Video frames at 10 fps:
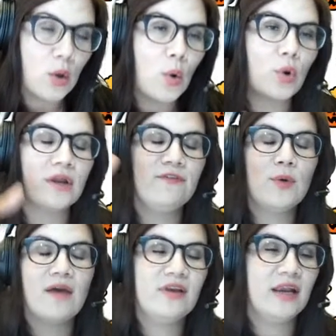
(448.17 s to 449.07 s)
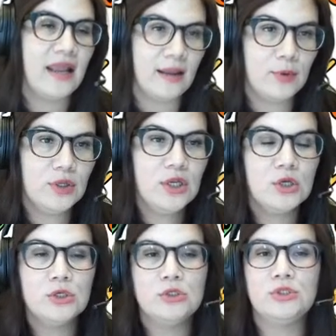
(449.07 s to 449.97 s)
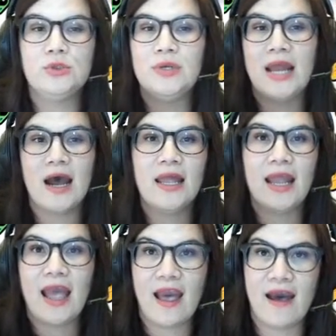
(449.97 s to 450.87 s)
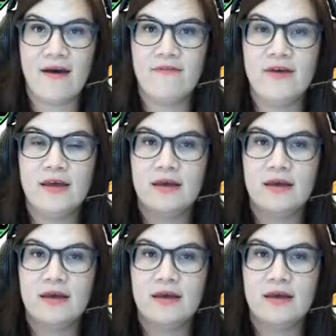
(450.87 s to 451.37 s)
or if you haven't enabled, do not have